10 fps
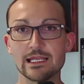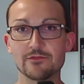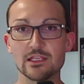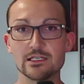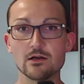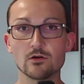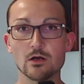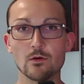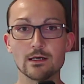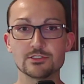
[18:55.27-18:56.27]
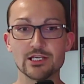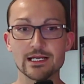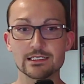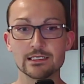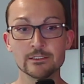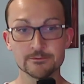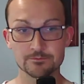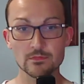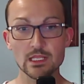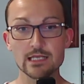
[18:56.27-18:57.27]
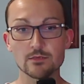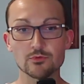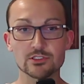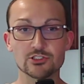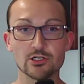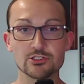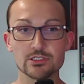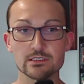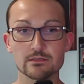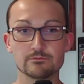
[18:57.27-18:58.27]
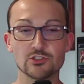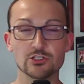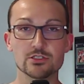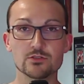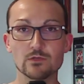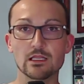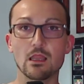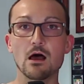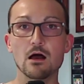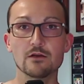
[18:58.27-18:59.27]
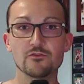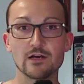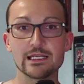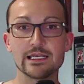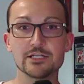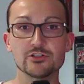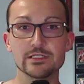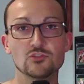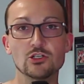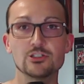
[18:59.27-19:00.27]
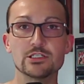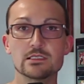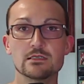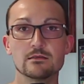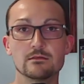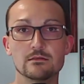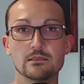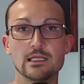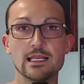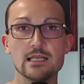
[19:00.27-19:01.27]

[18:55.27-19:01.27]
if they don't go unchecked, end up with churches. Churches with long fucking histories. Churches that had